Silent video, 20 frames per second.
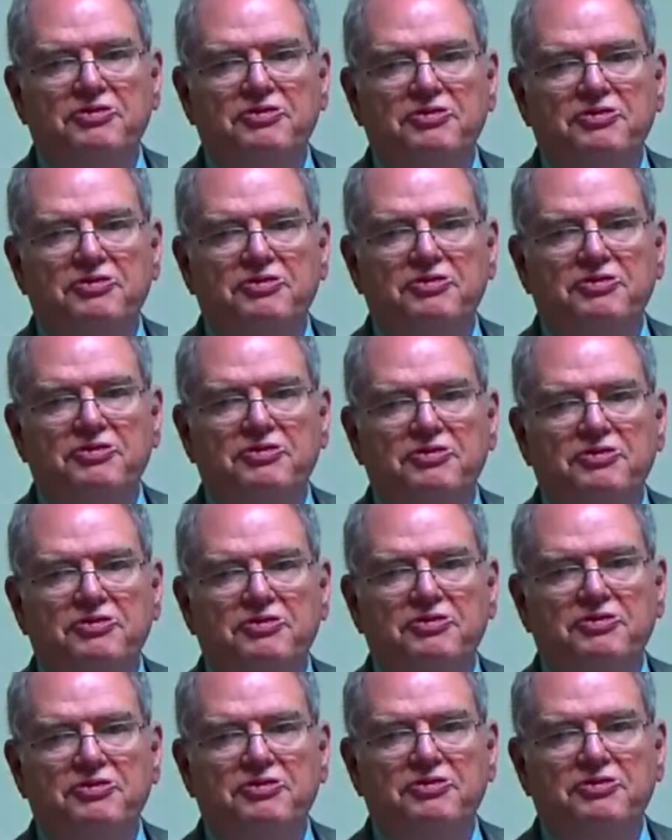Don't be one
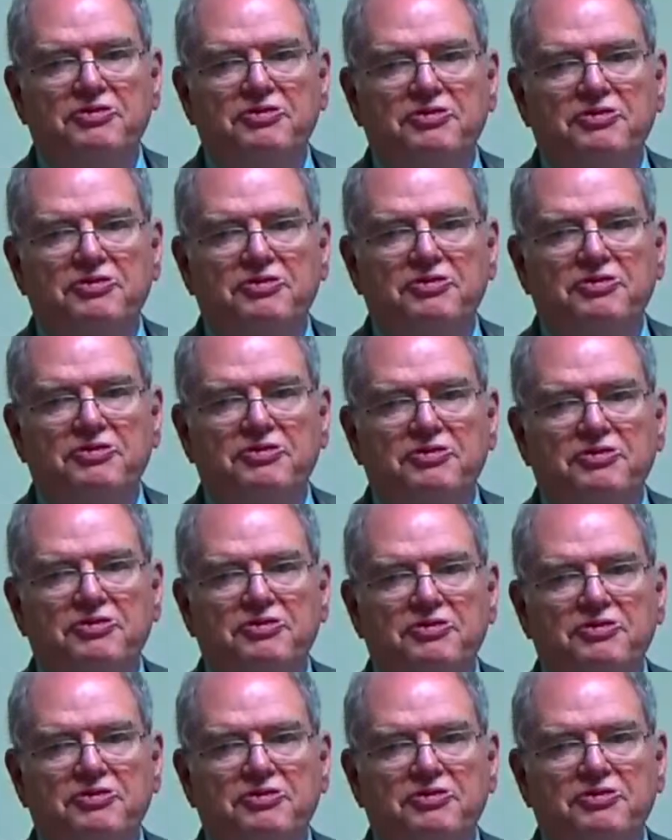of those who are
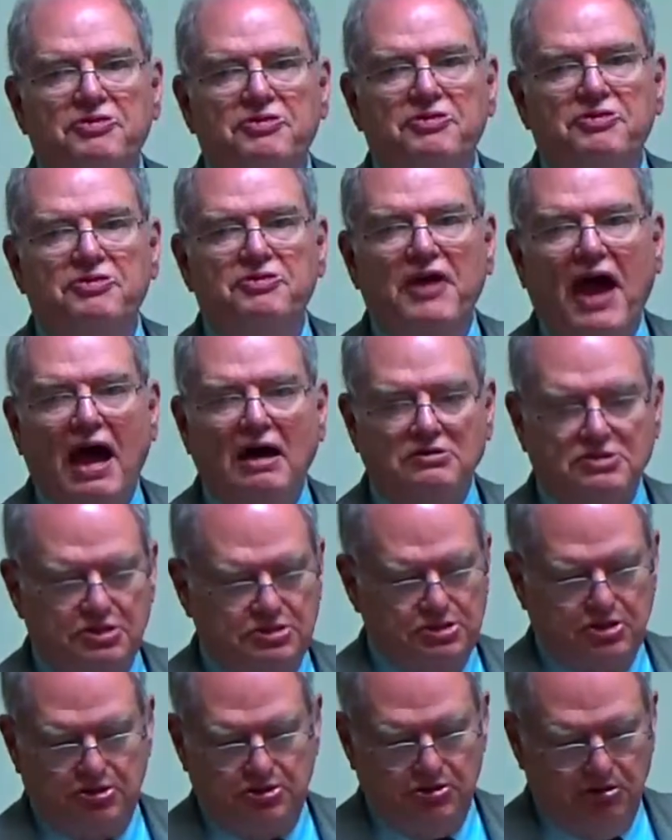rejecting him. Thousands
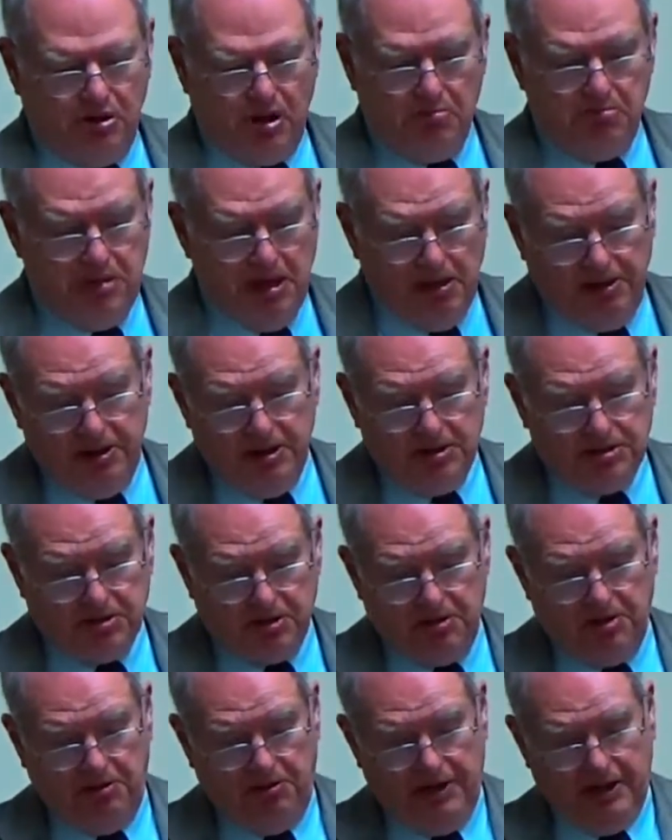are doing it. Millions are
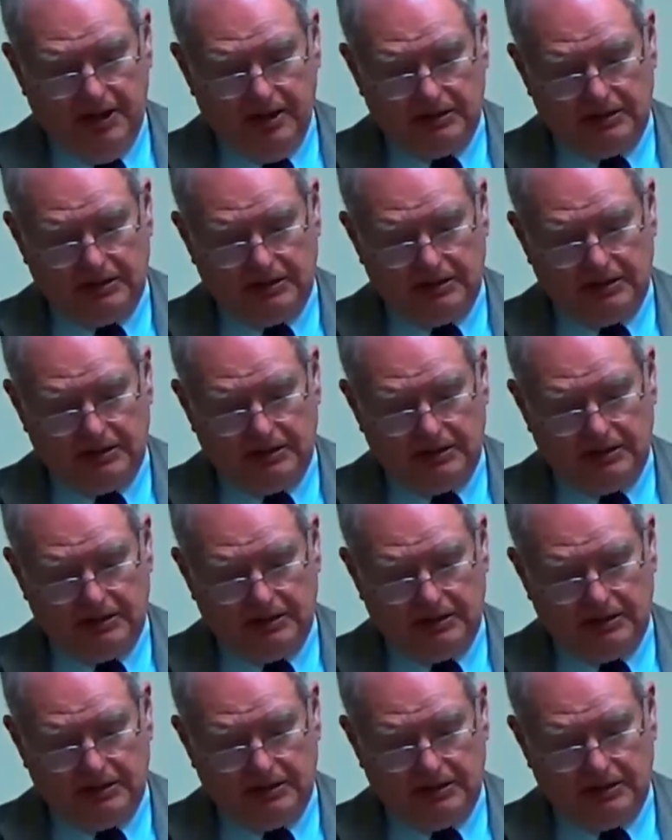doing it.